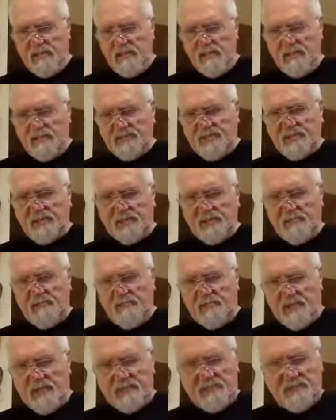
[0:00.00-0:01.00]
The second
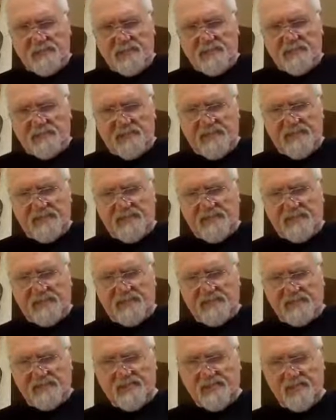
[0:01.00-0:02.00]
one is the basic
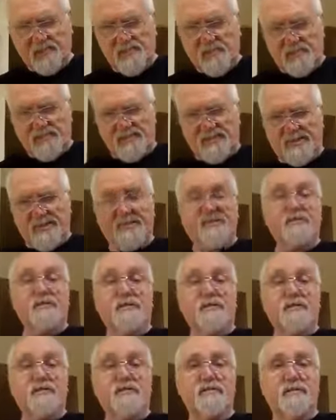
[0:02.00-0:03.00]
tool and
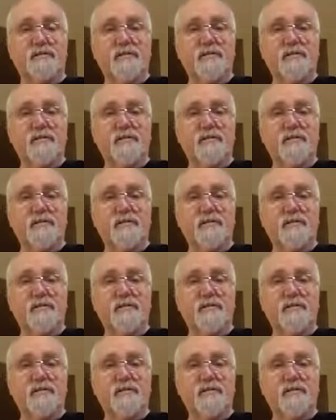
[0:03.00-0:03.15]
technique